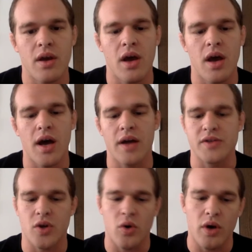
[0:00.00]
And
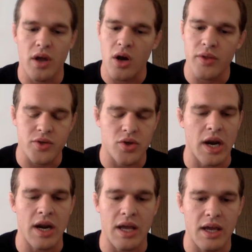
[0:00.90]
so in all the
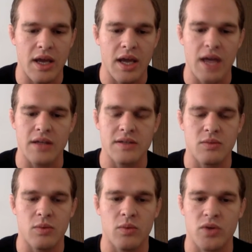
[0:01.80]
training, again,
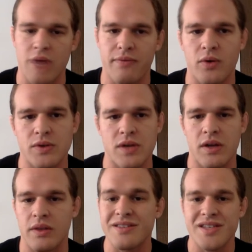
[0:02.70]
we try to focus
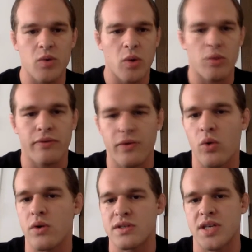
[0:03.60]
on, let's say what we're
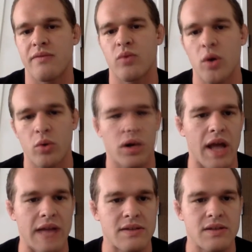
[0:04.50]
for instead of what we're
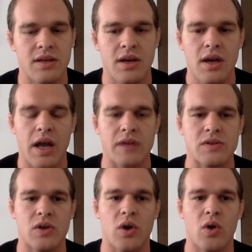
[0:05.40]
against.
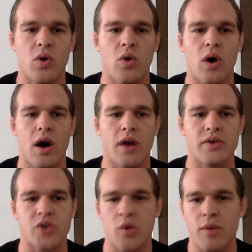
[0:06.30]
And so
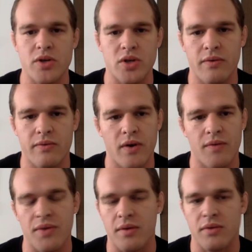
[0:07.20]
much
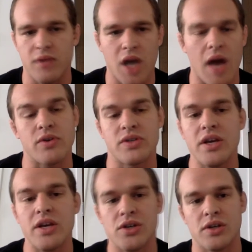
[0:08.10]
of the
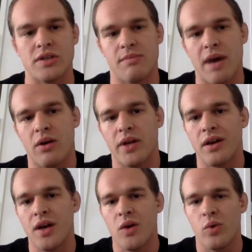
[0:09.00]
conversation is about,
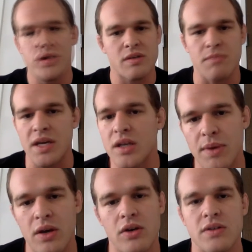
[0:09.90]
like, what does it mean to
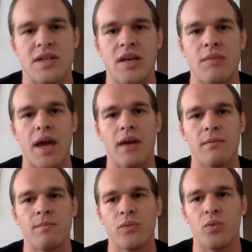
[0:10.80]
be a good teammate?
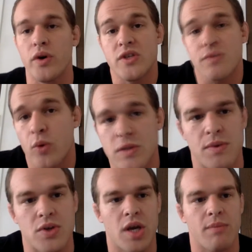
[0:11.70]
What is
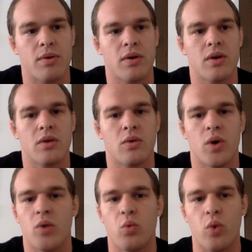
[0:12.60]
sportsmanship?
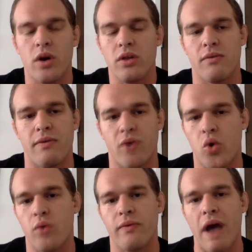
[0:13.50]
What are the
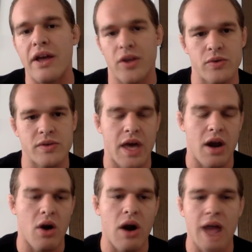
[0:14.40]
core values that
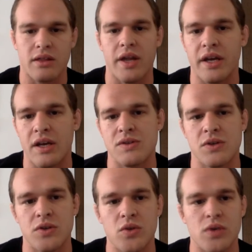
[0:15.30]
our athletic
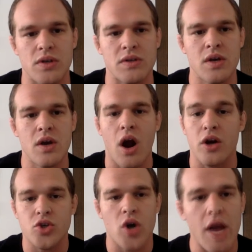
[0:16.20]
institutions are
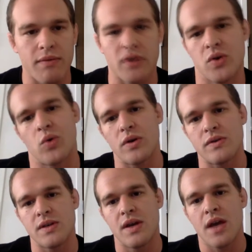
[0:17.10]
striving
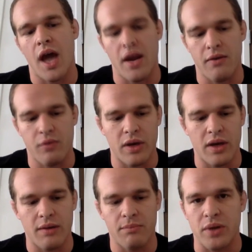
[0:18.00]
towards? And if
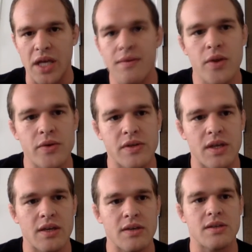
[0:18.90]
we believe in those
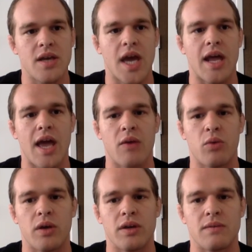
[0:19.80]
things
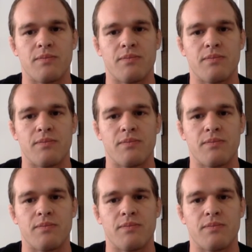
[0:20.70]
and we